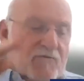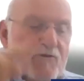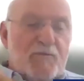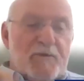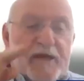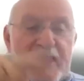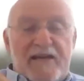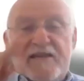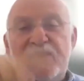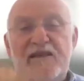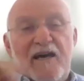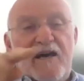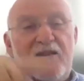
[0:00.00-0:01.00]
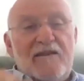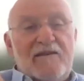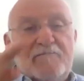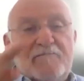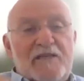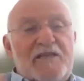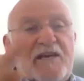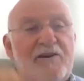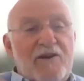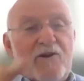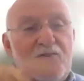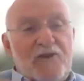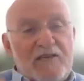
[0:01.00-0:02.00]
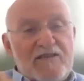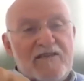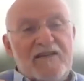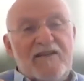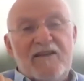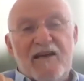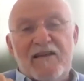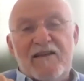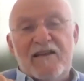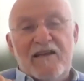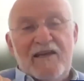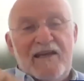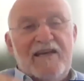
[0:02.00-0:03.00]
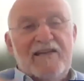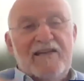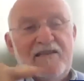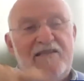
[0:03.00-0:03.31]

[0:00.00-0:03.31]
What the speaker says: ruminate the material that's in the